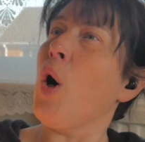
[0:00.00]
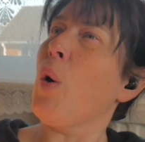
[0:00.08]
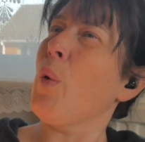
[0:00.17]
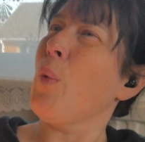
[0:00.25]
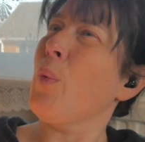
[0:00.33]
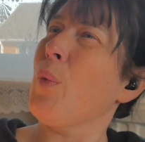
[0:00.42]

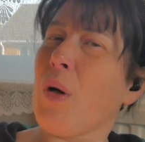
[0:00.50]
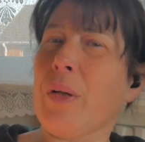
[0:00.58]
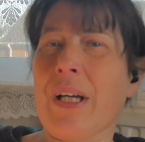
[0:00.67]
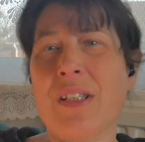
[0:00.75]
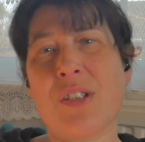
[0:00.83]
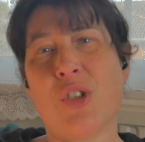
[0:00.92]
Oh,
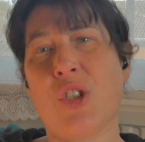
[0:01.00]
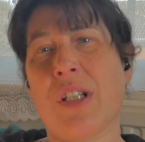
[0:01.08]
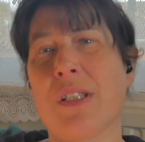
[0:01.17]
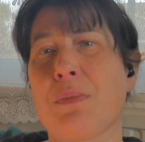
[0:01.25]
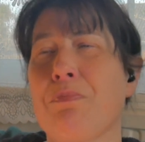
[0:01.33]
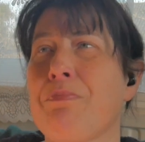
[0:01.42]
okay, so
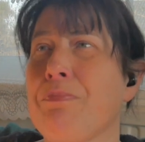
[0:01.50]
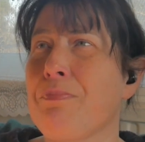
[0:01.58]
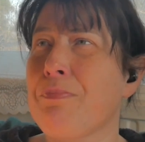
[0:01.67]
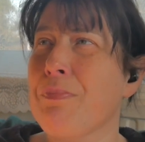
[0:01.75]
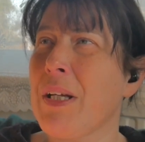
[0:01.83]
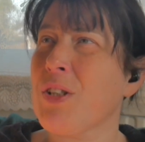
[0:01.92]
she's
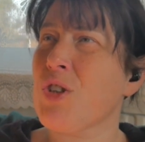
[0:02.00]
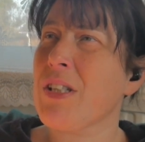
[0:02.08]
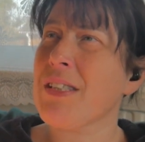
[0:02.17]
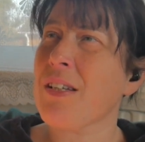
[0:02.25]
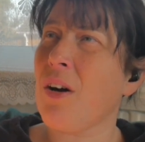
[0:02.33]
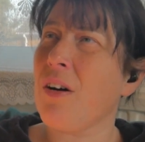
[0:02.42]
pinched
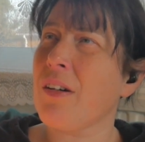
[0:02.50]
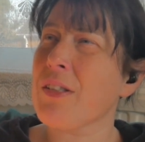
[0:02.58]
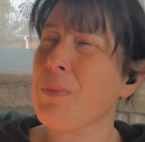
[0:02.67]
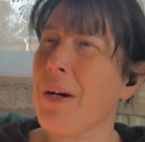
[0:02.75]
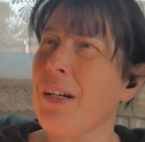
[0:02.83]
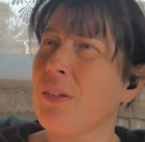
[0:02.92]
his heart
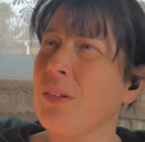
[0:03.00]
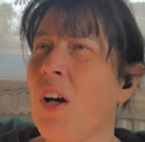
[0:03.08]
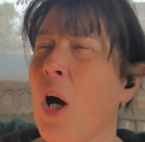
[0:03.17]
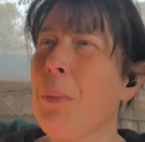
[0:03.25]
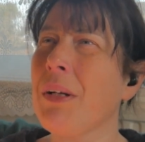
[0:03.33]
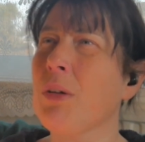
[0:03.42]
as well.
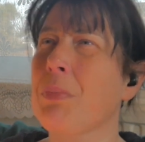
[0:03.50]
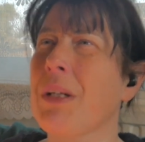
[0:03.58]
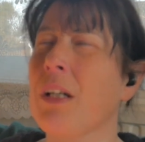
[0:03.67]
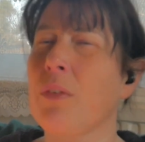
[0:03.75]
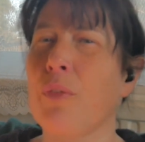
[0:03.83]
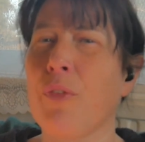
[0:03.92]
I'm a little bit
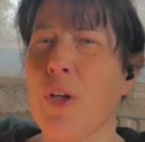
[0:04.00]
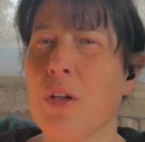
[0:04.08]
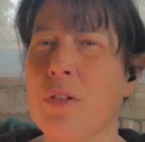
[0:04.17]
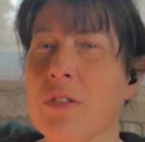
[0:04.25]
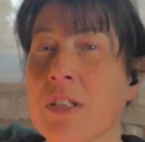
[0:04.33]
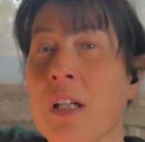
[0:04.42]

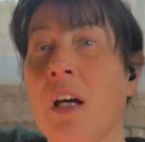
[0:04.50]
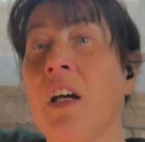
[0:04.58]
confused.